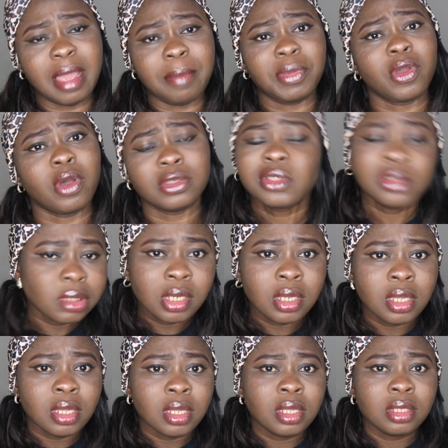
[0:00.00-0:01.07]
Because
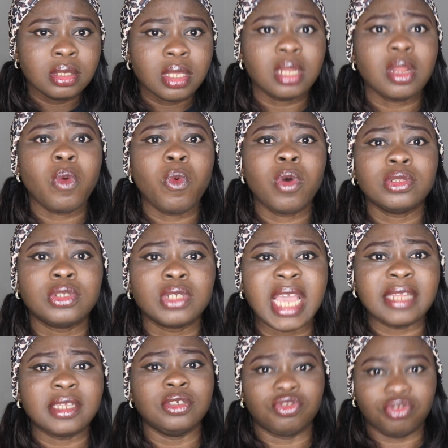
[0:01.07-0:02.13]
they don't want to
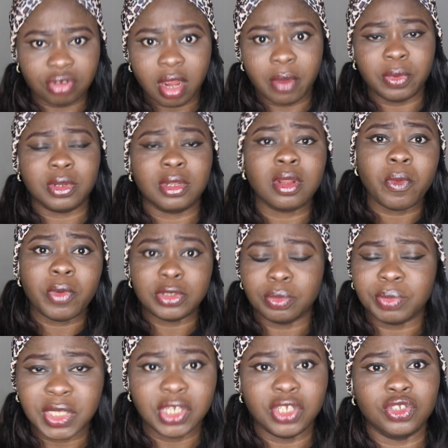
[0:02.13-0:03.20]
get in trouble, they don't want to
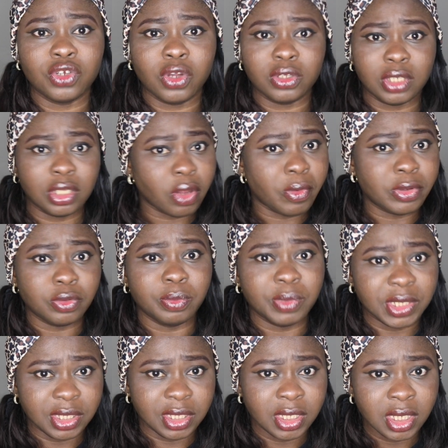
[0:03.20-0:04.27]
be injured, they don't want to
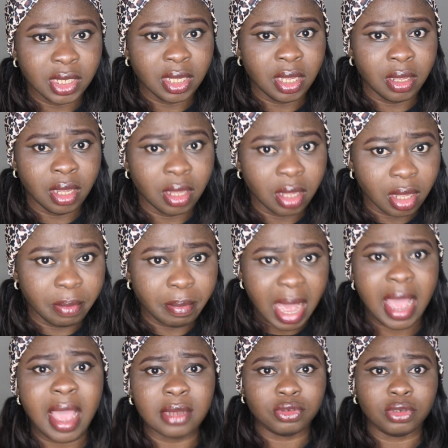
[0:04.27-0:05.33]
be
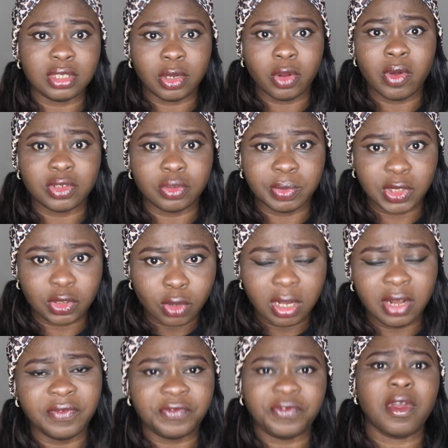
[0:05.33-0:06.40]
manhandled, they don't want to be
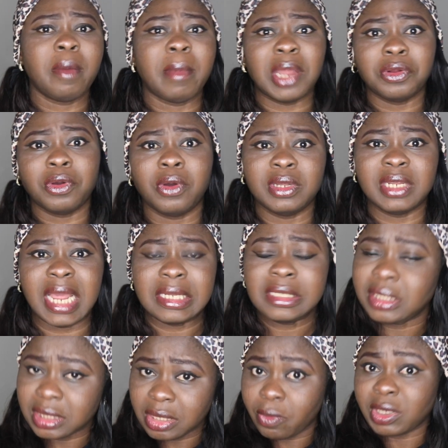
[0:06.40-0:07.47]
stolen from and all that.
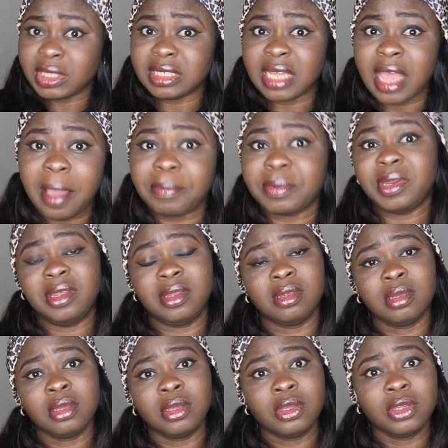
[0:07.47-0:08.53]
See what is happening.
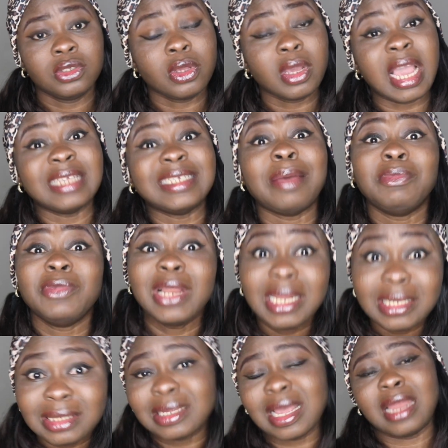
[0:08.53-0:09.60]
So guys, I'm really
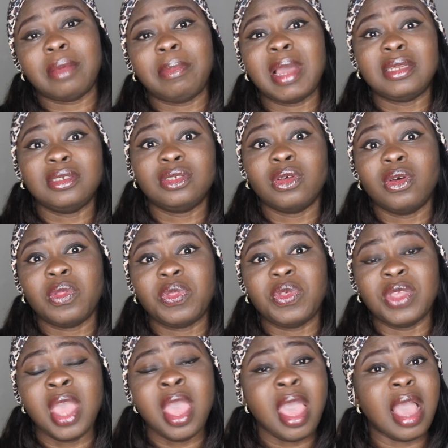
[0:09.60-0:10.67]
sad about this whole thing.
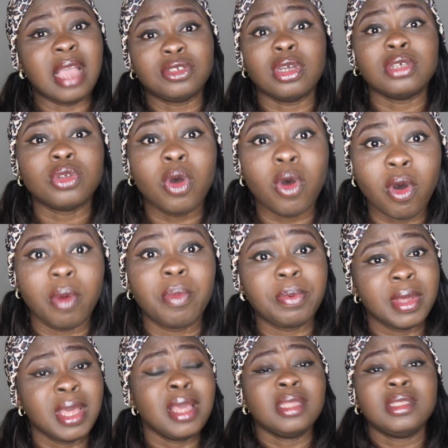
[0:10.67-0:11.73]
I just hope
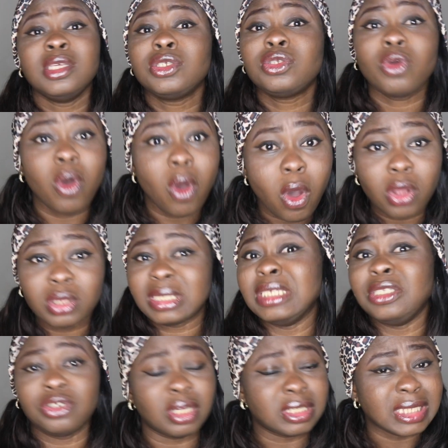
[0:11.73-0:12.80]
this whole thing
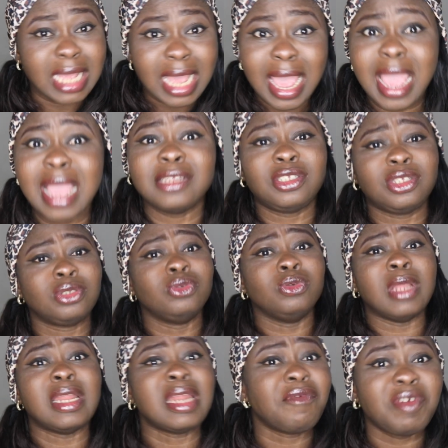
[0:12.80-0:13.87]
just ends soon
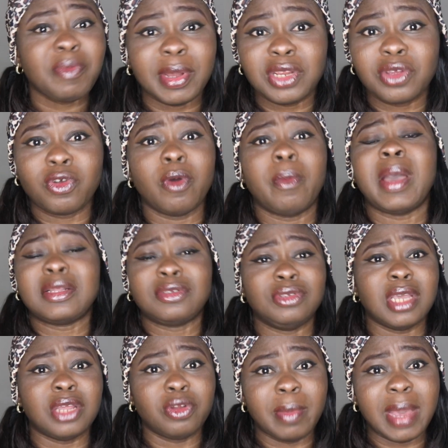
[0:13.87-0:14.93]
and everybody go back to
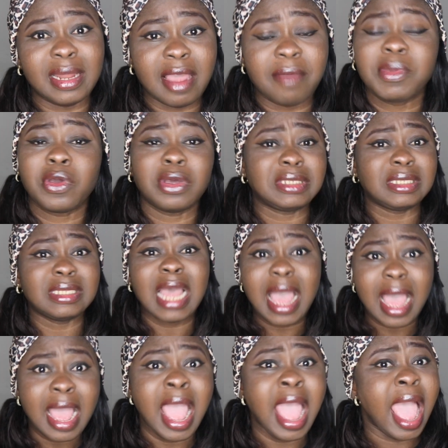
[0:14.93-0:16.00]
their normal life, because
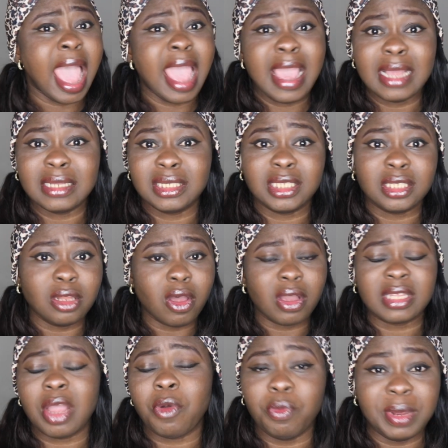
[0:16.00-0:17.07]
now I heard this
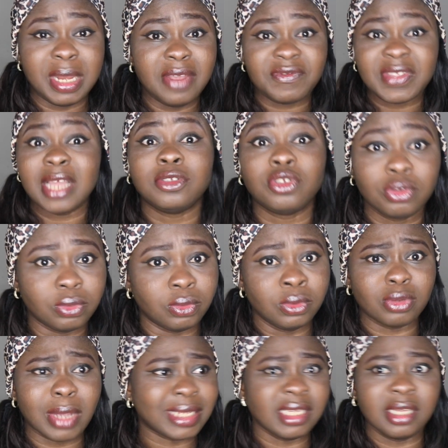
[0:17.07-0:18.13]
lockdown will be lifted soon.
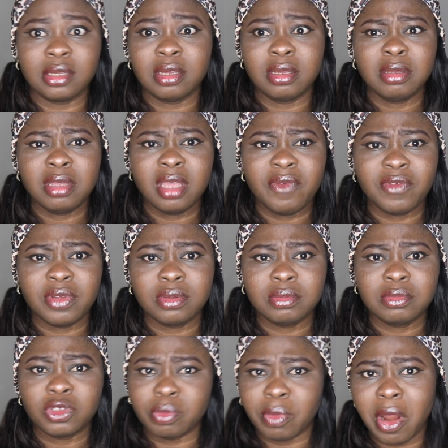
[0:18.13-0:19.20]
I think even
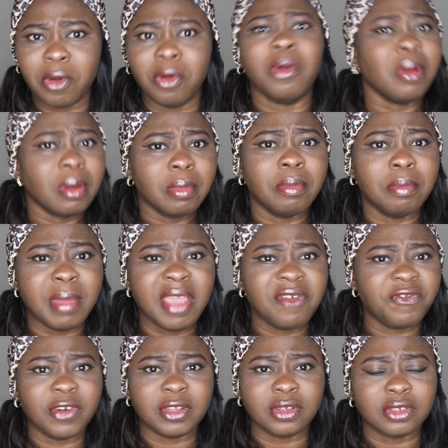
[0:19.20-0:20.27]
tomorrow, May
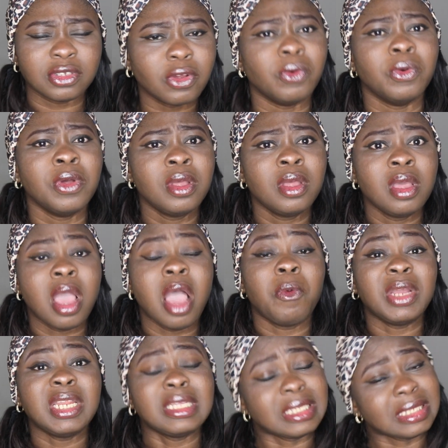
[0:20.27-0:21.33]
4th or so. And
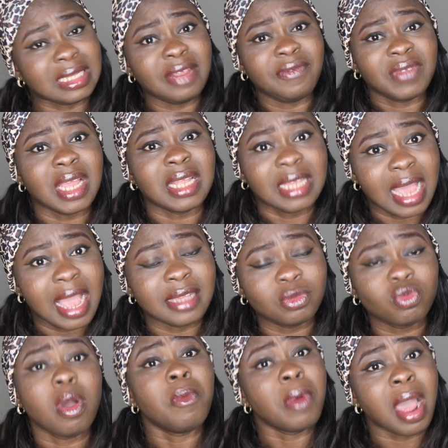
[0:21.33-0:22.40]
when it is lifted, guys,
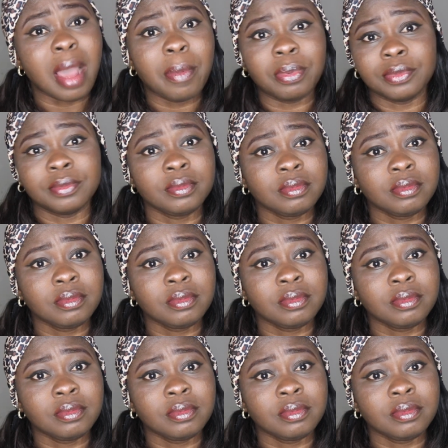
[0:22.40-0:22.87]
what will happen?